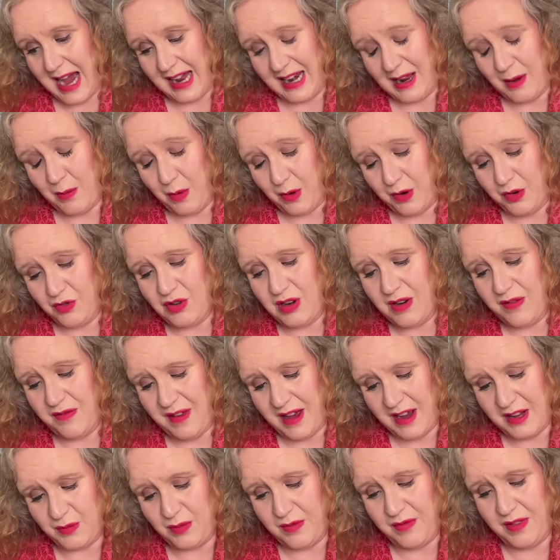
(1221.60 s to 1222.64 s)
And I wonder if
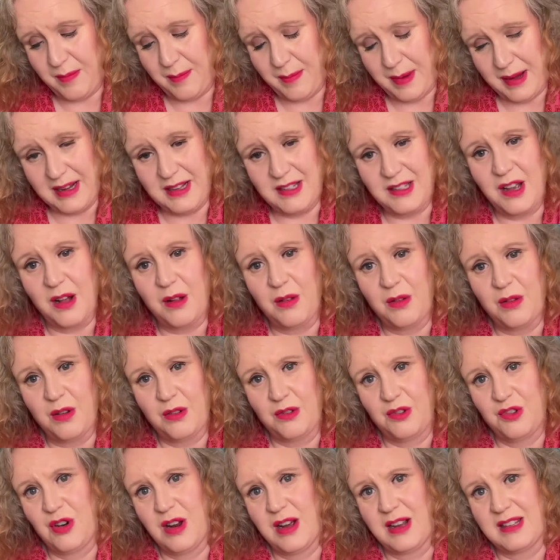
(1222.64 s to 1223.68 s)
that's one of the big soul
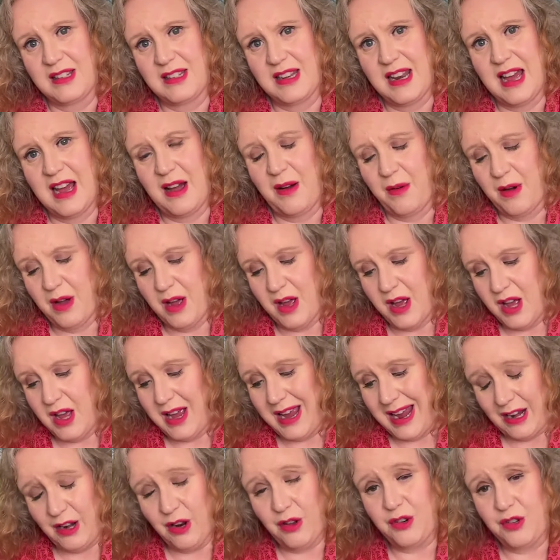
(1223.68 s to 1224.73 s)
contracts now,
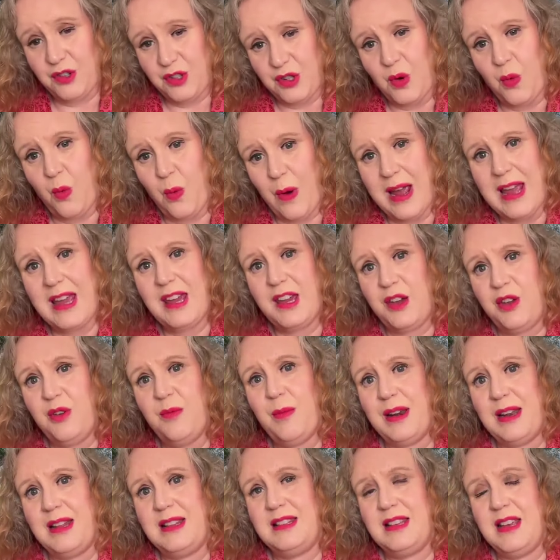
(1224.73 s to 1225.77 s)
in order to wake
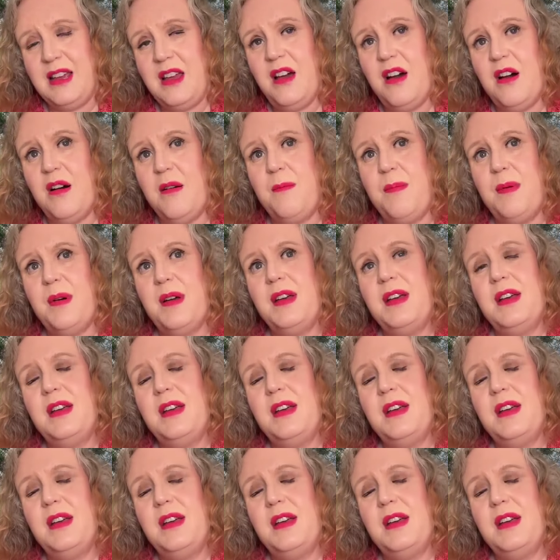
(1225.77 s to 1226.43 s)
humanity up,